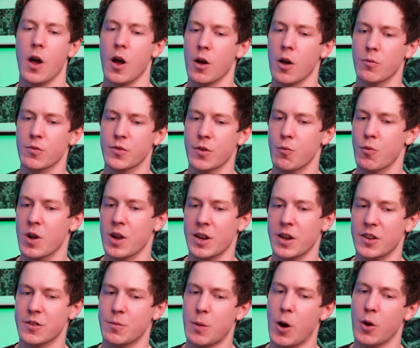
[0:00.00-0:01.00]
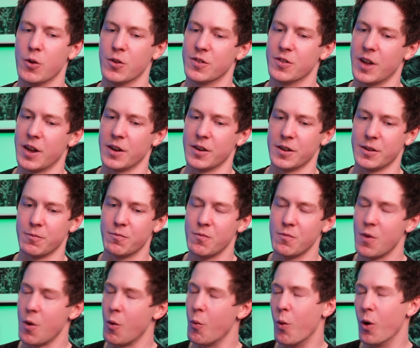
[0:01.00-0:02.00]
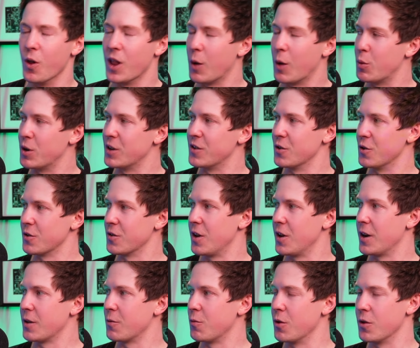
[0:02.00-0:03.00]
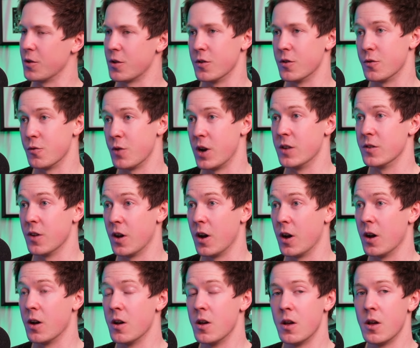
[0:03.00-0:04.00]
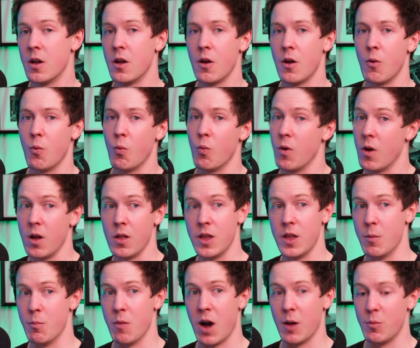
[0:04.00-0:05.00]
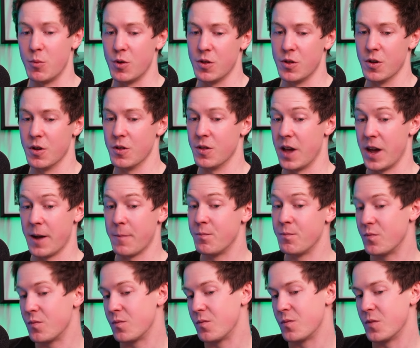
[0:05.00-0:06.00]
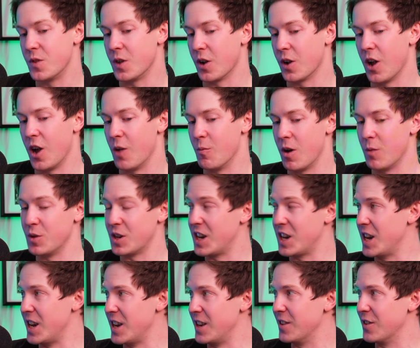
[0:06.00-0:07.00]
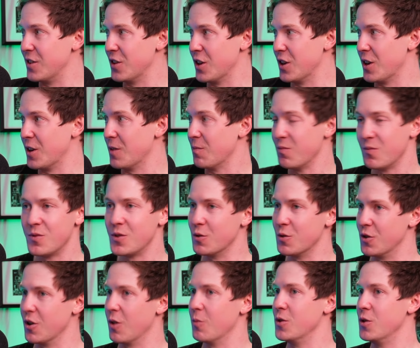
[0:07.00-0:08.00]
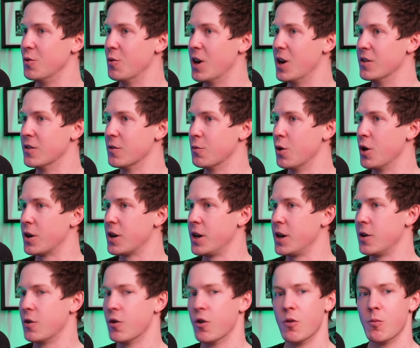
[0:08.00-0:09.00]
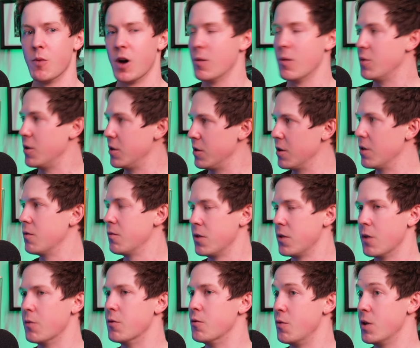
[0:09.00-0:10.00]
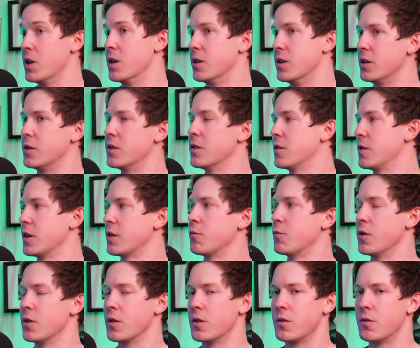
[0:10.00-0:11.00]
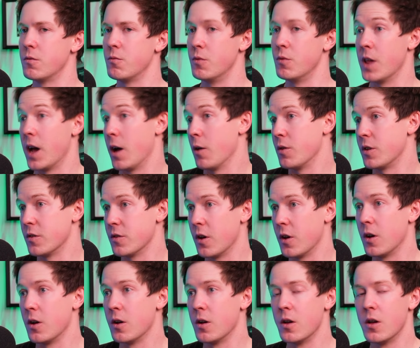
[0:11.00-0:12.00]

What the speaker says: So really it's about understanding what that picture looks like, what the constraints are. It might be that the client might be keen to adopt new ways of working, or it might be that we really need to stick with how things are.